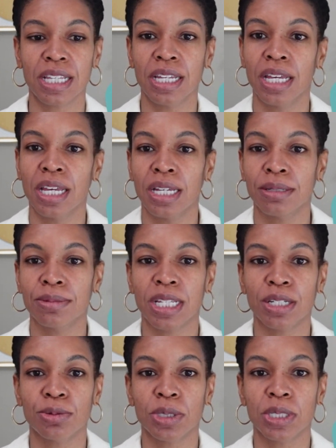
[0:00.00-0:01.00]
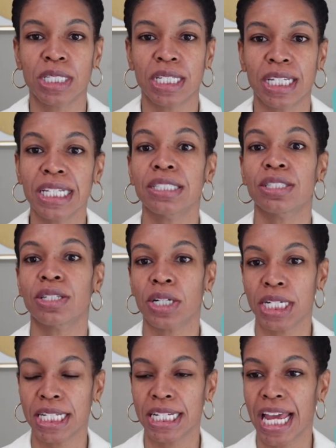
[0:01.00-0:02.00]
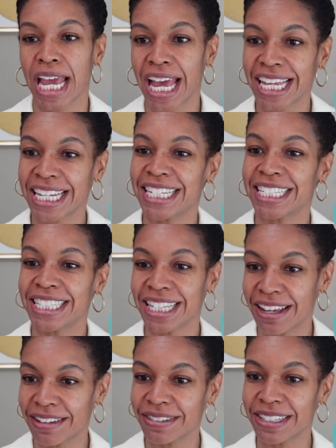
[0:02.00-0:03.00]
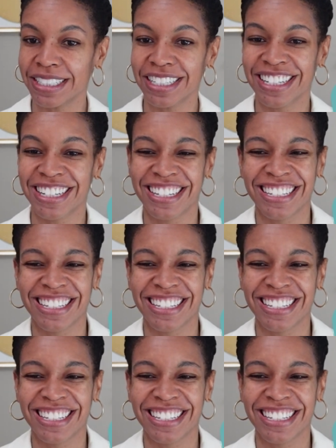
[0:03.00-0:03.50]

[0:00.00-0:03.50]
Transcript: I'm scheduled to get started at 11,